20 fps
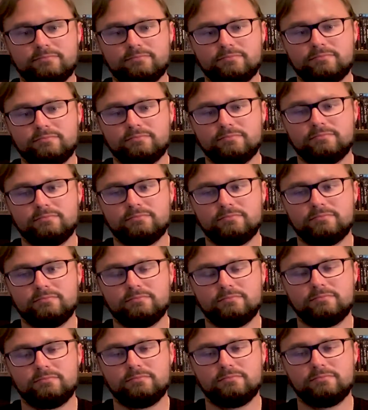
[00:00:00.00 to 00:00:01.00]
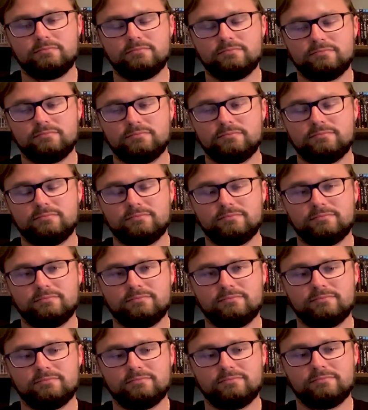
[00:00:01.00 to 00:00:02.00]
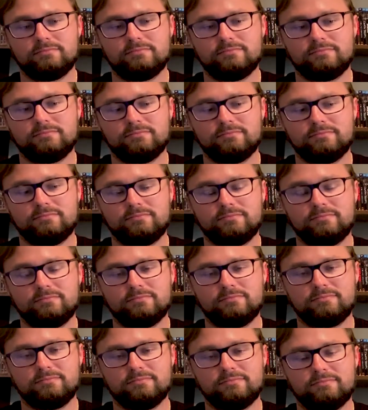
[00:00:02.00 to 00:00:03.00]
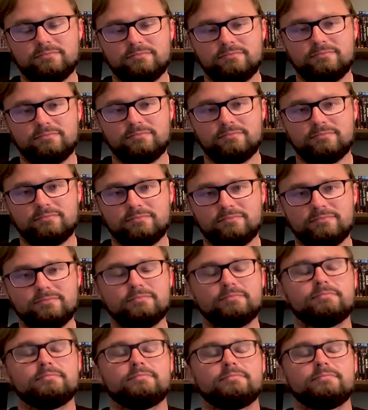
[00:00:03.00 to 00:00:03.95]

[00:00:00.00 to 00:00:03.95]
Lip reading: No words are spoken by the person on screen.